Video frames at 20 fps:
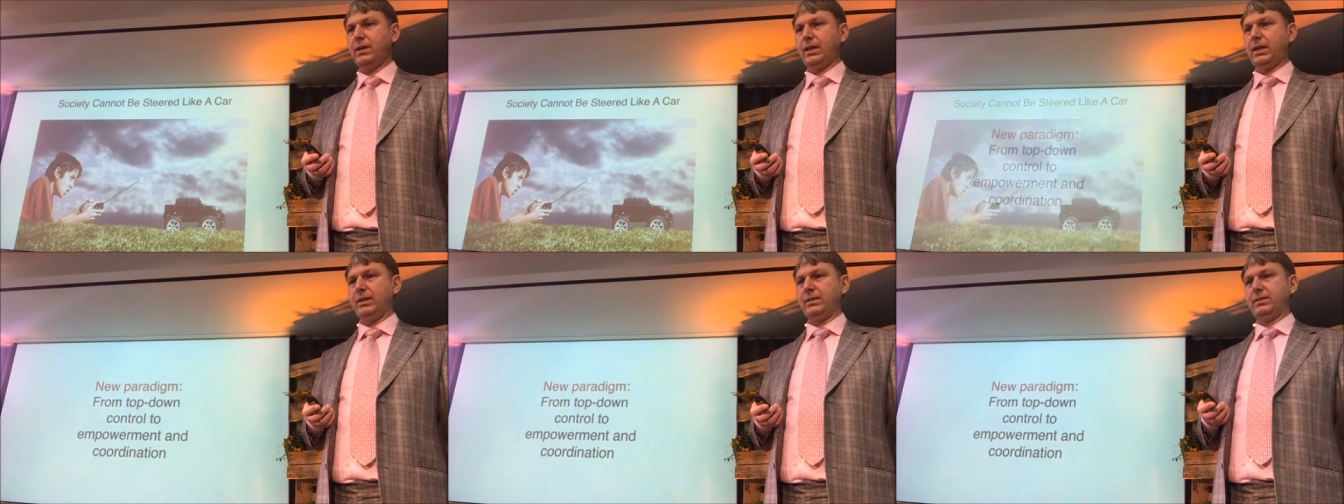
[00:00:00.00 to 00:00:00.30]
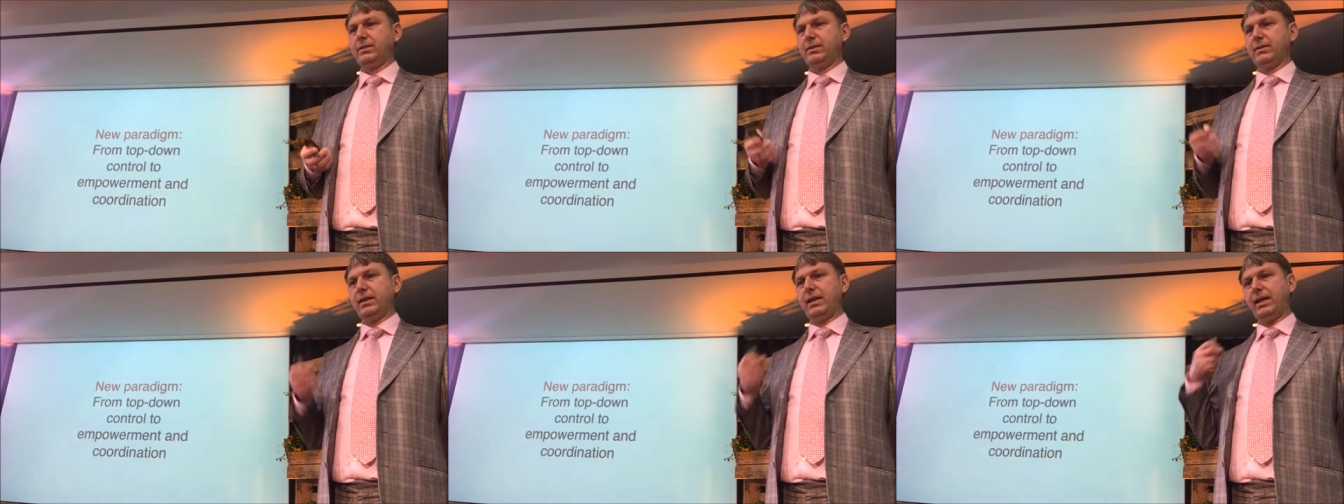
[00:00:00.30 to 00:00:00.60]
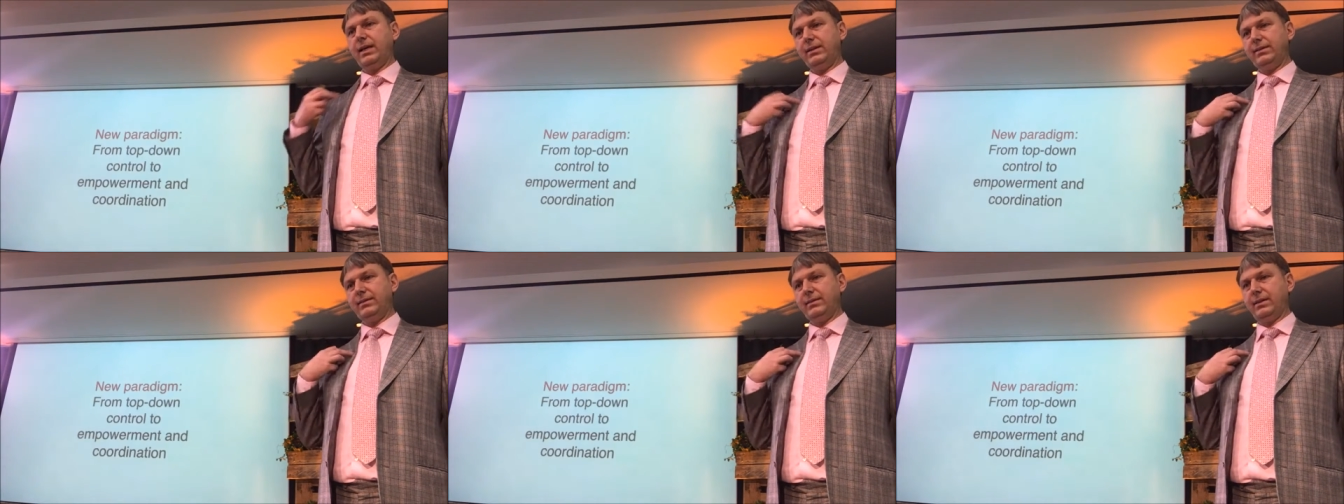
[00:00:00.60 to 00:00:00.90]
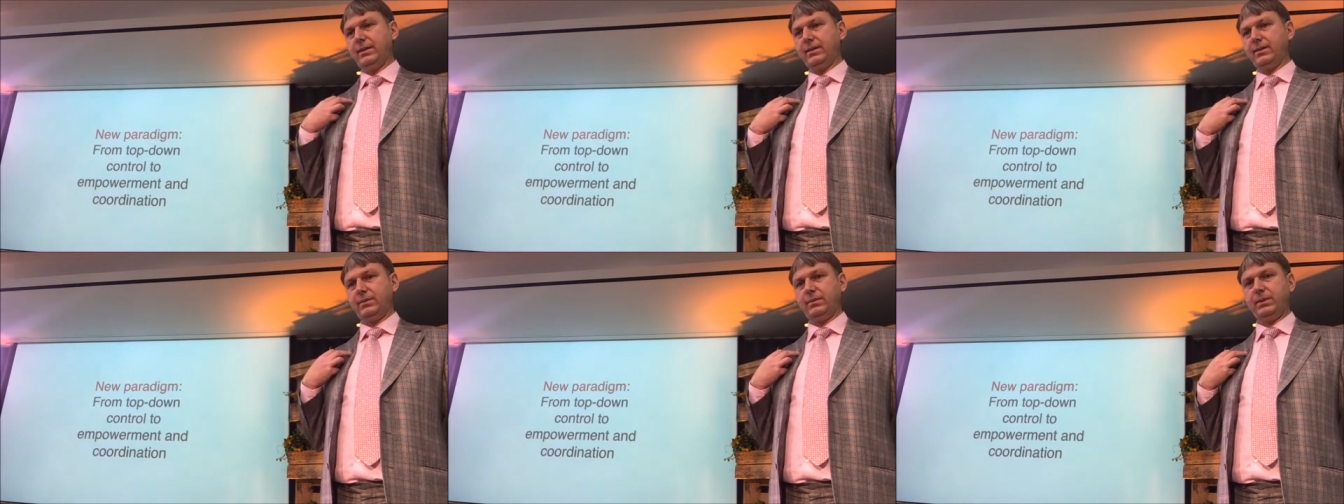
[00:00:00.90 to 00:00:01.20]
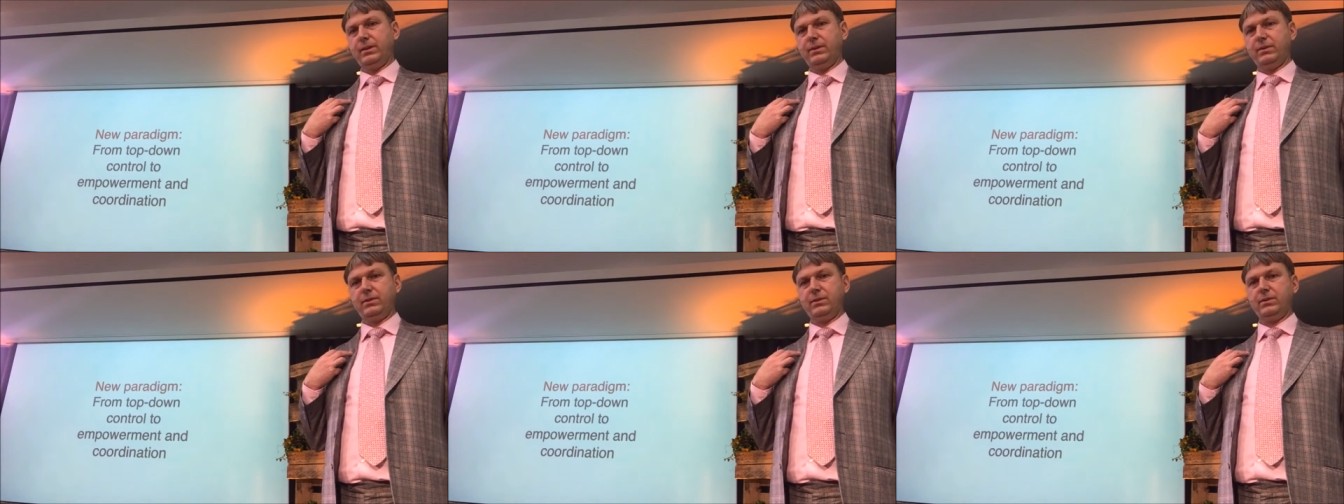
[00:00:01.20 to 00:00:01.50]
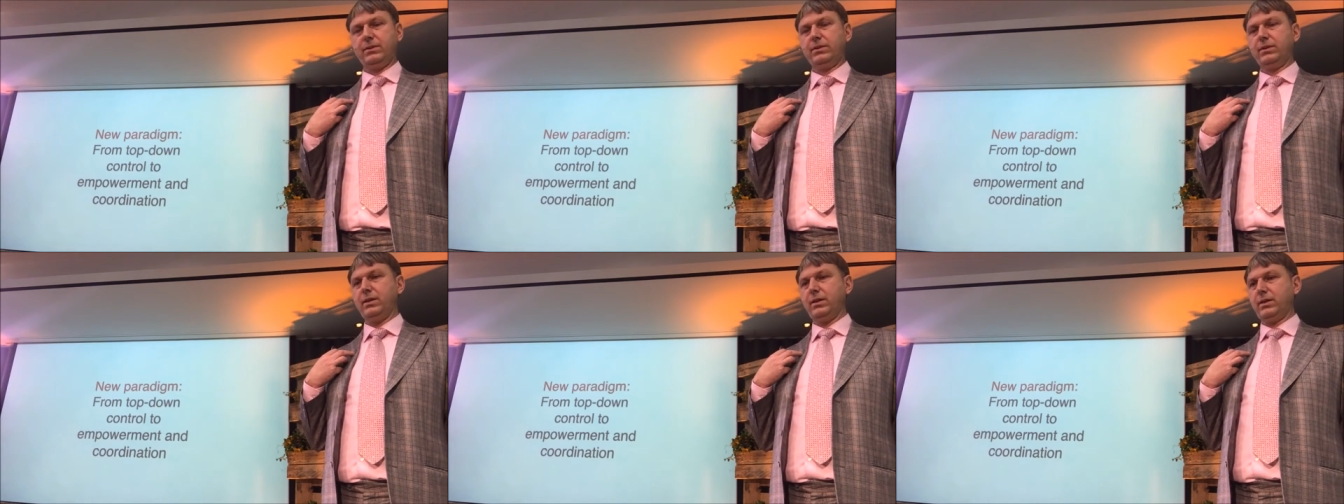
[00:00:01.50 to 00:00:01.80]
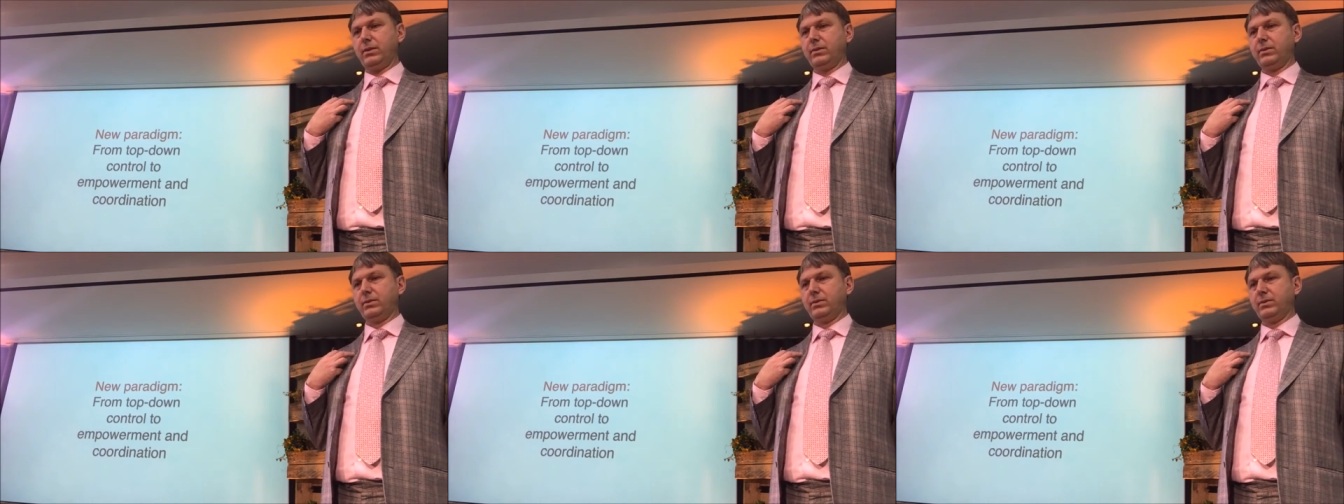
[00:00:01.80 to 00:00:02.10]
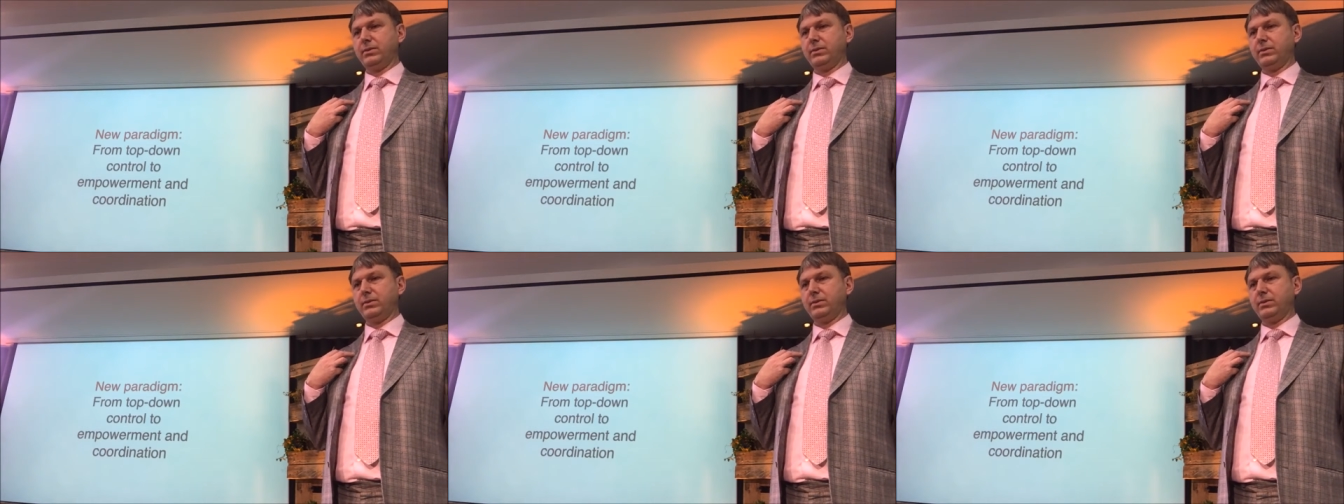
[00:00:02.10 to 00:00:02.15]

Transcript: And I think we should go,